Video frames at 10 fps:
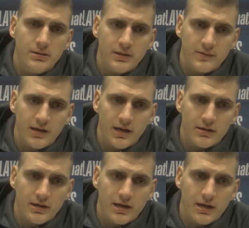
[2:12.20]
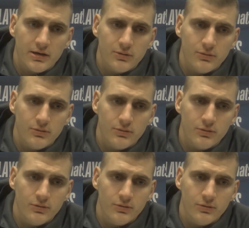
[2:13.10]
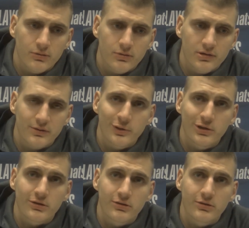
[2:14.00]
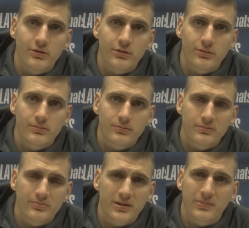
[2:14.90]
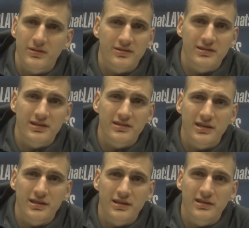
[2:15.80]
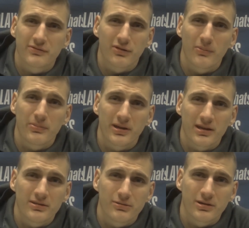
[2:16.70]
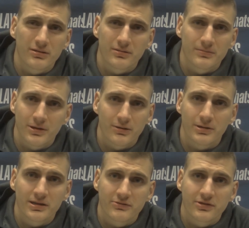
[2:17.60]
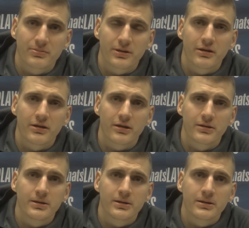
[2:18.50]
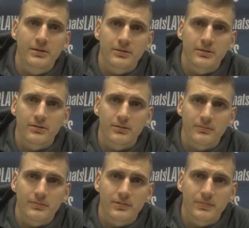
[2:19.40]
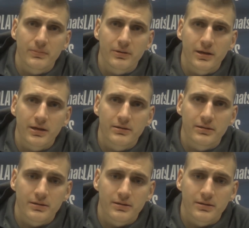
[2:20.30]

he's that guy who is a winner, you know. People are saying that he's flopping and doing all that. No, he's just playing hard. You know, people get